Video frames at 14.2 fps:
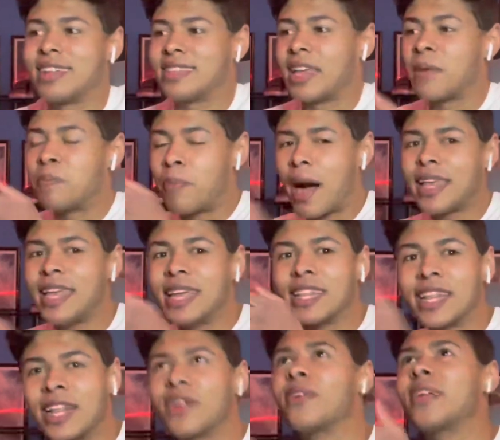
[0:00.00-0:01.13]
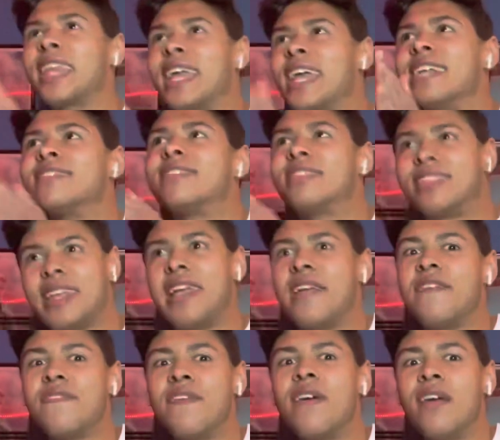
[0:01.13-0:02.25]
It's like Bucky literally is
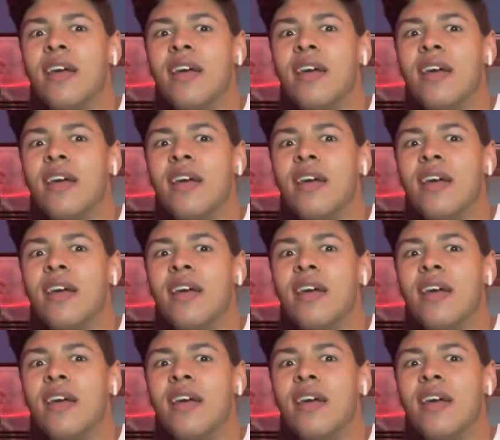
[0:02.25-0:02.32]
Steve,